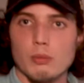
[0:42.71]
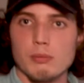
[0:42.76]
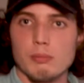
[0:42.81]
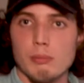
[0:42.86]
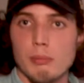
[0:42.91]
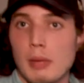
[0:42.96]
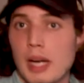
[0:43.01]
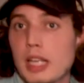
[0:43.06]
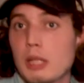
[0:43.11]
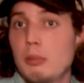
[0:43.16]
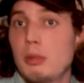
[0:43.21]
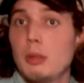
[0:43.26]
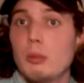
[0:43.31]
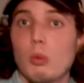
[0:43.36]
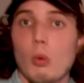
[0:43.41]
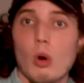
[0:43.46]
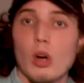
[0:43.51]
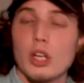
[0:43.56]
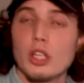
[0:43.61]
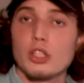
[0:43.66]
Many people
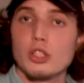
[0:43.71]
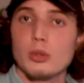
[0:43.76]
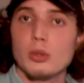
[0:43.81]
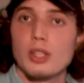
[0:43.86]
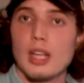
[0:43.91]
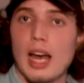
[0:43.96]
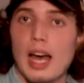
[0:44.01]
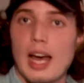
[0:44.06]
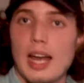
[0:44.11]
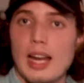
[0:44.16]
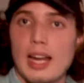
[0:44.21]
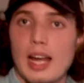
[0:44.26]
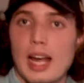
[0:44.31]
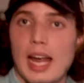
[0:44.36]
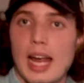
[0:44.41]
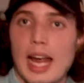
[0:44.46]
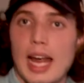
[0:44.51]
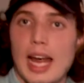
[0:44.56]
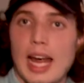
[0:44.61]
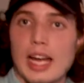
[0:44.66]
want to do that
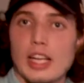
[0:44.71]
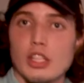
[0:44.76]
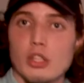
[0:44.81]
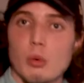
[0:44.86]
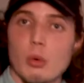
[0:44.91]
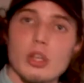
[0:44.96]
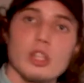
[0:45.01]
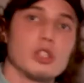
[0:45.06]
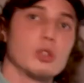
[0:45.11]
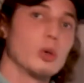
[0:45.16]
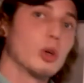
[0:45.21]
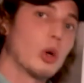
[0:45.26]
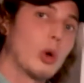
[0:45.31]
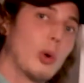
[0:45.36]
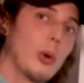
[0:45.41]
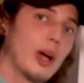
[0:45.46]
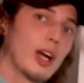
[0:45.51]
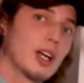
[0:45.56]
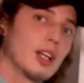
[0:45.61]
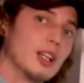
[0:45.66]
and you want to do it
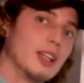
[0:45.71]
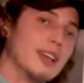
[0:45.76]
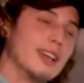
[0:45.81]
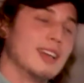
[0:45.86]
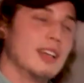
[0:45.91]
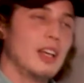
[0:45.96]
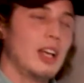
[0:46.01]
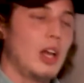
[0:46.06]
quickly.